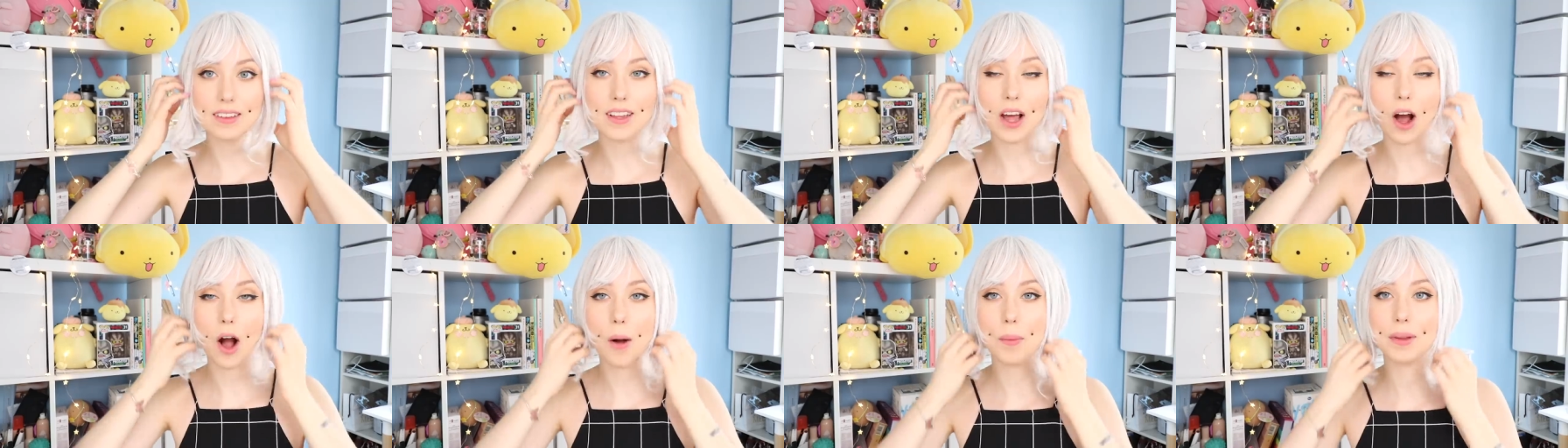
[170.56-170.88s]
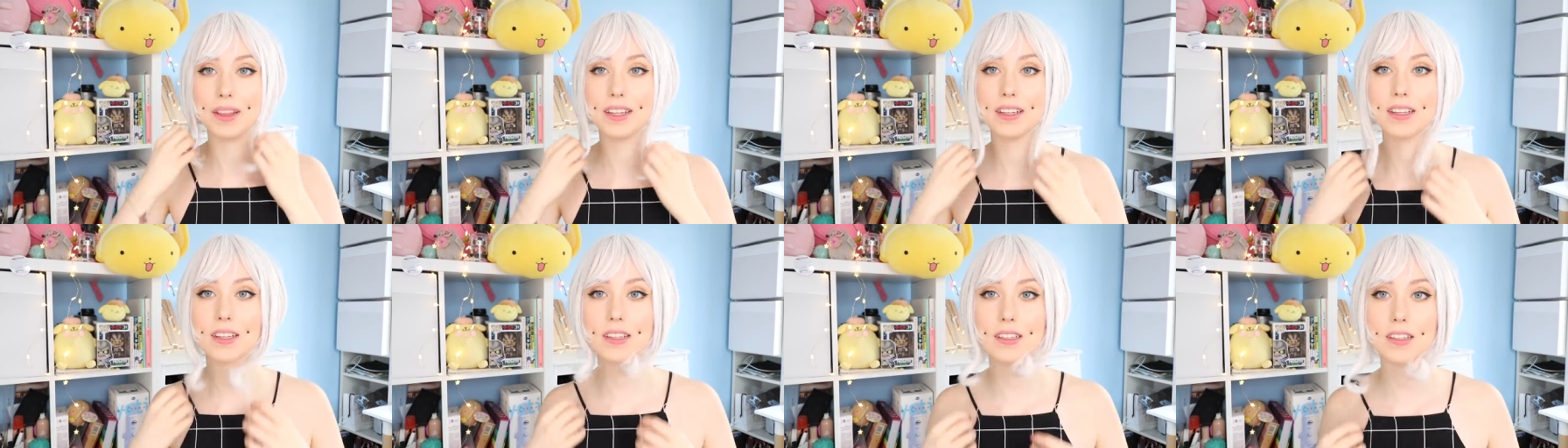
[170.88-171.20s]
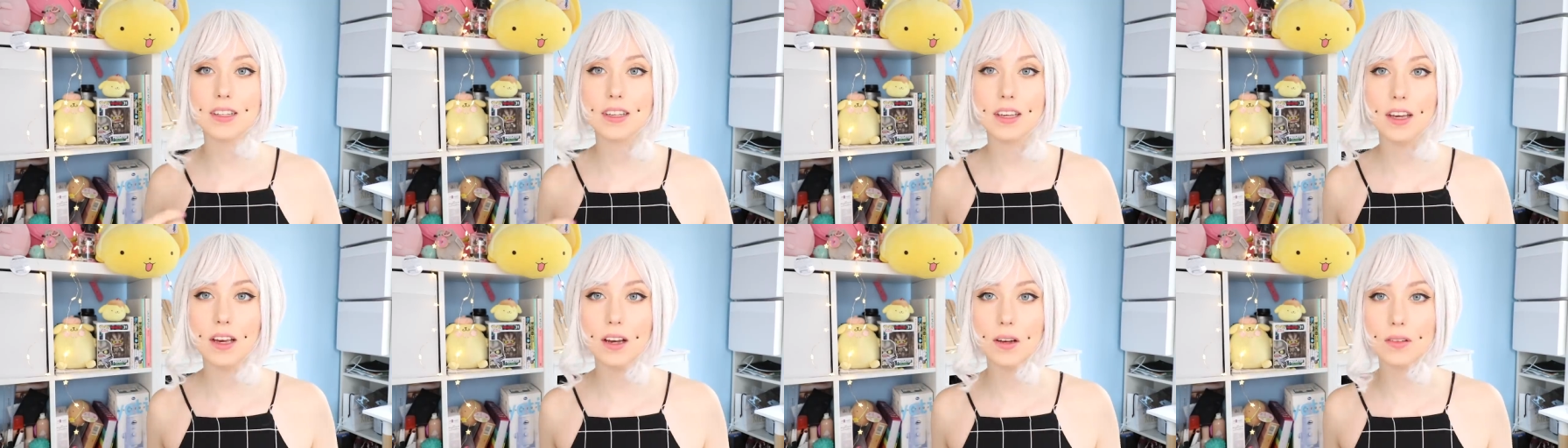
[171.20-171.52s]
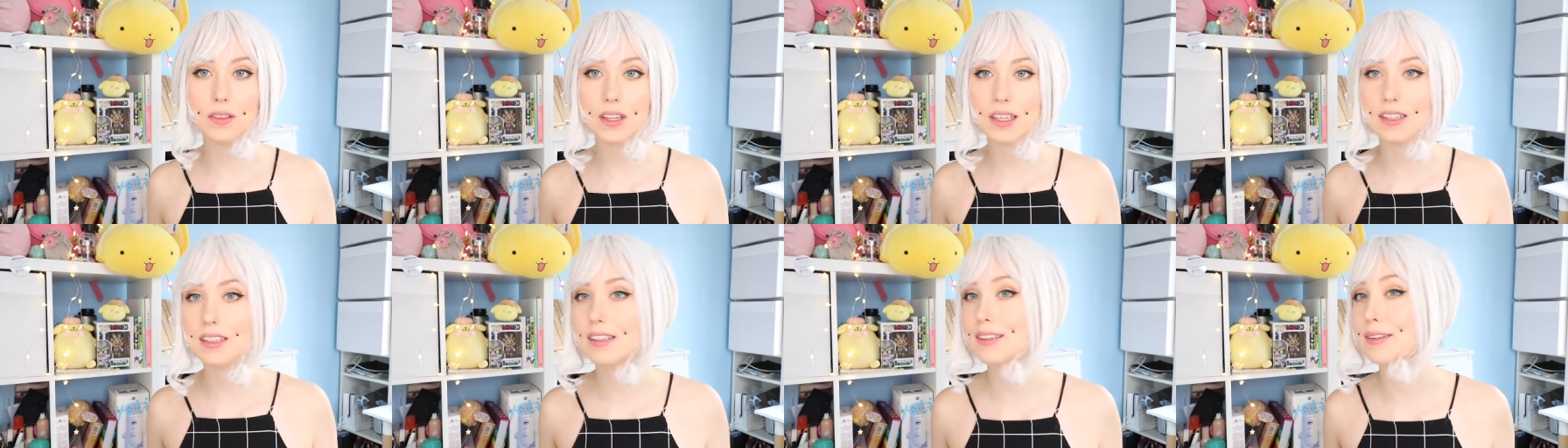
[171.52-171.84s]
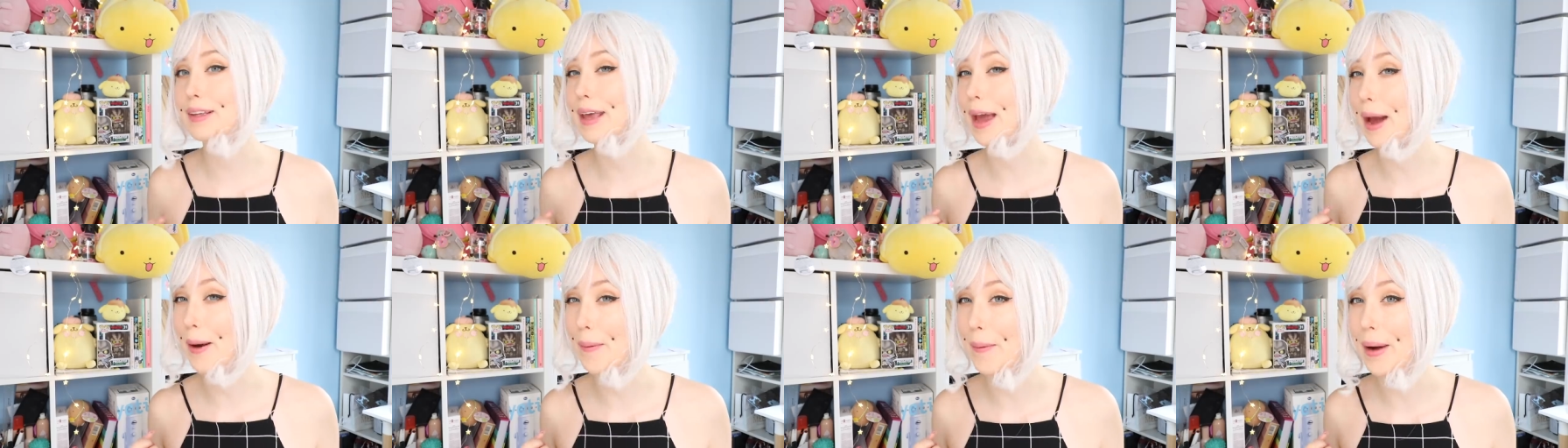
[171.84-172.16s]
No, but this is cute. This
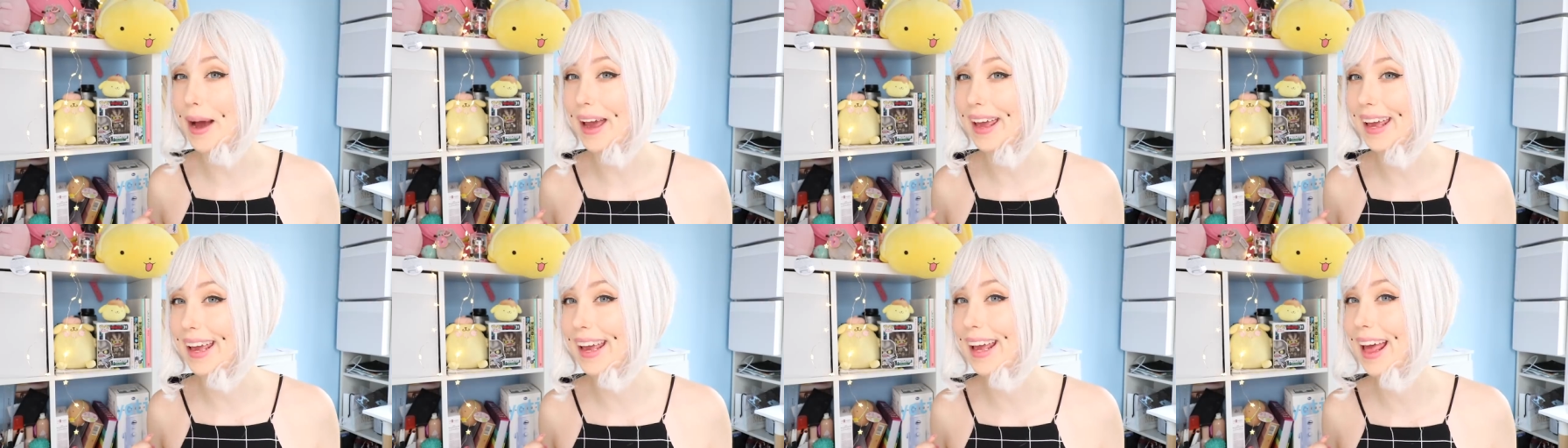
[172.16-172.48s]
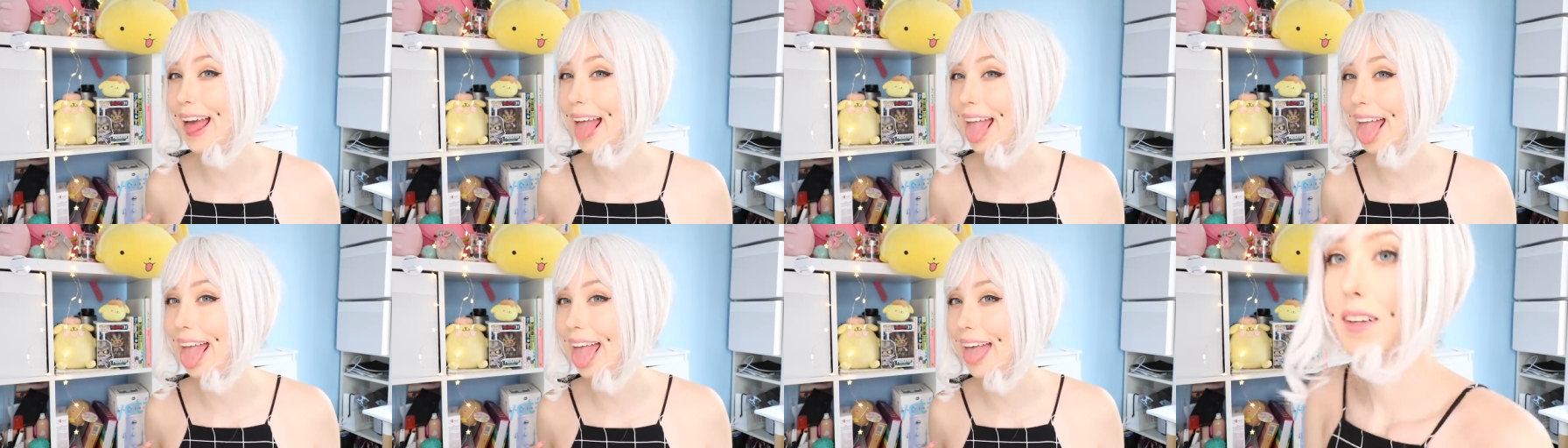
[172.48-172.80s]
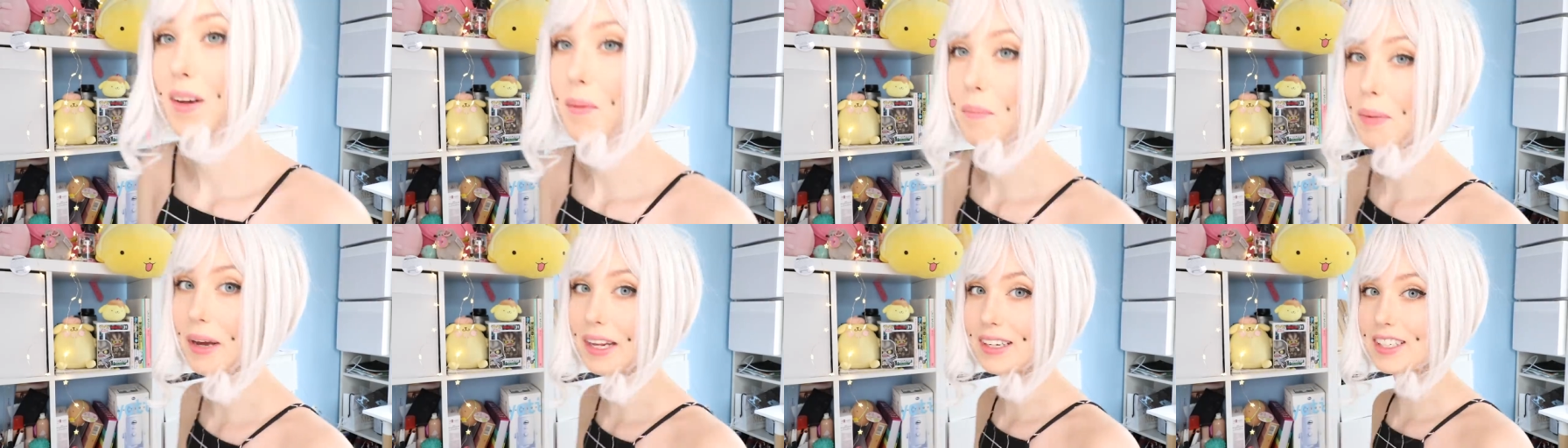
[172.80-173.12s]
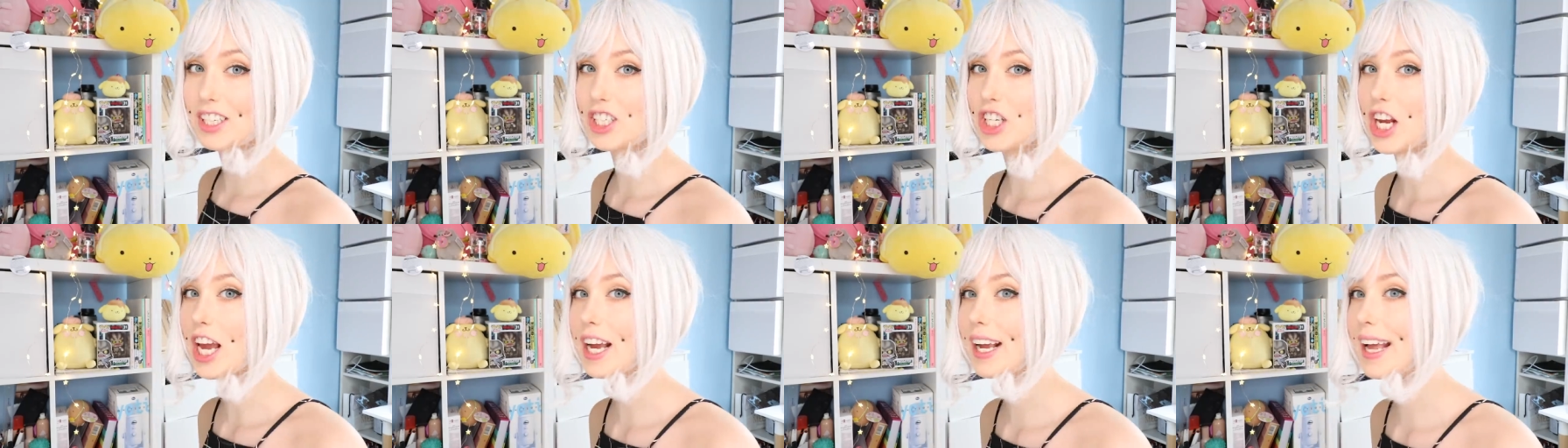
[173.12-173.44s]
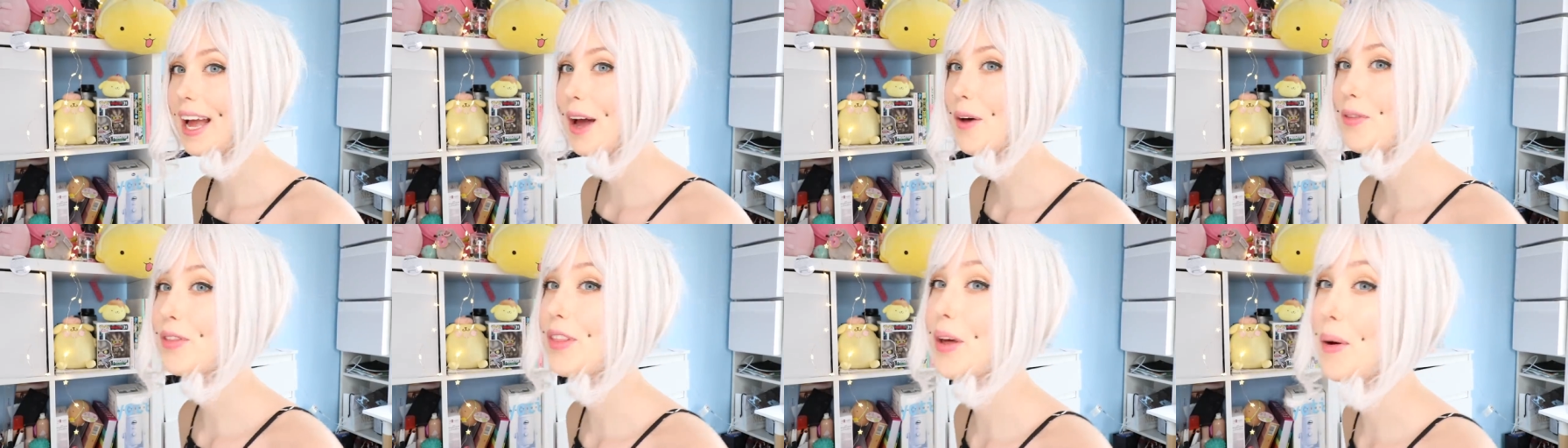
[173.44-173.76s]
is kawaii. But
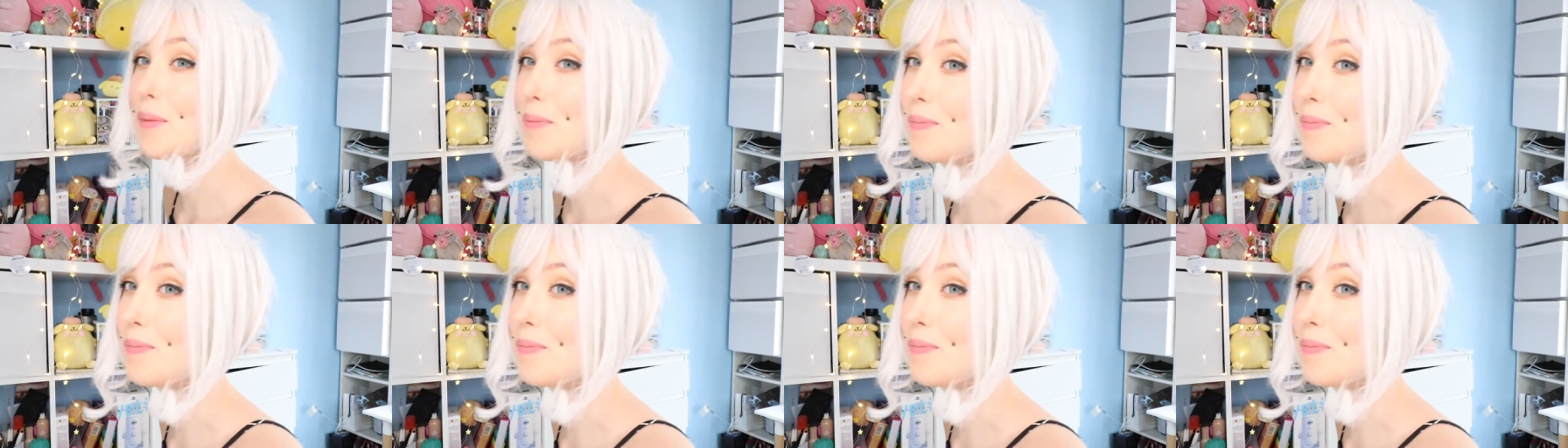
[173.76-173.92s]
check out the